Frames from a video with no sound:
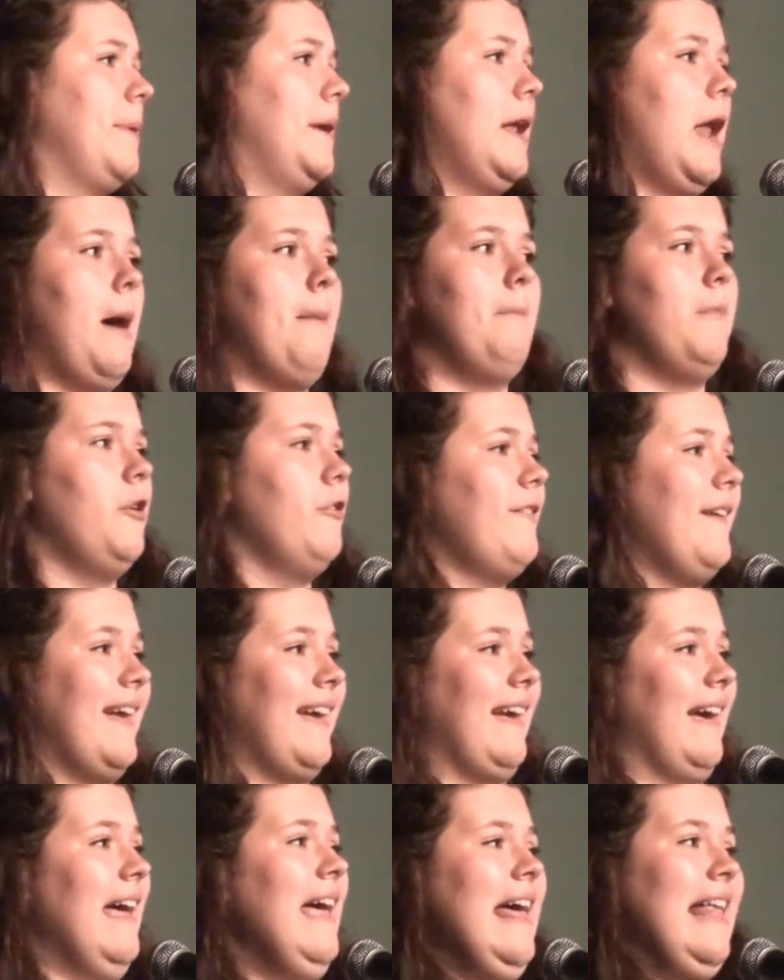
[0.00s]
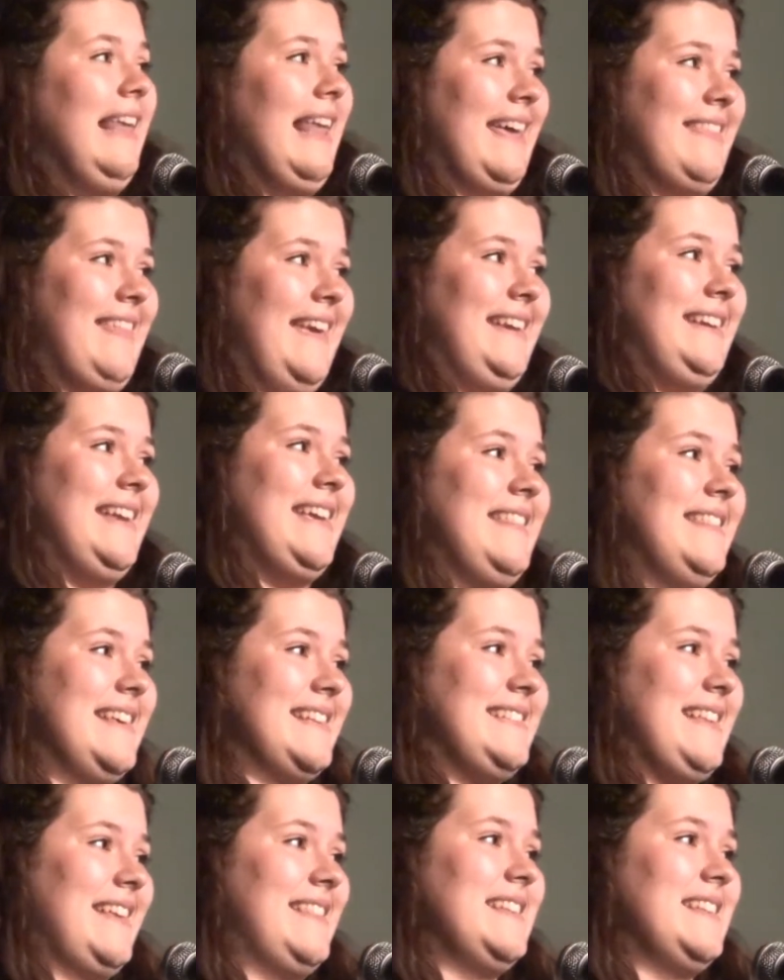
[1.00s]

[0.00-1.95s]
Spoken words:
but not moving like they need this.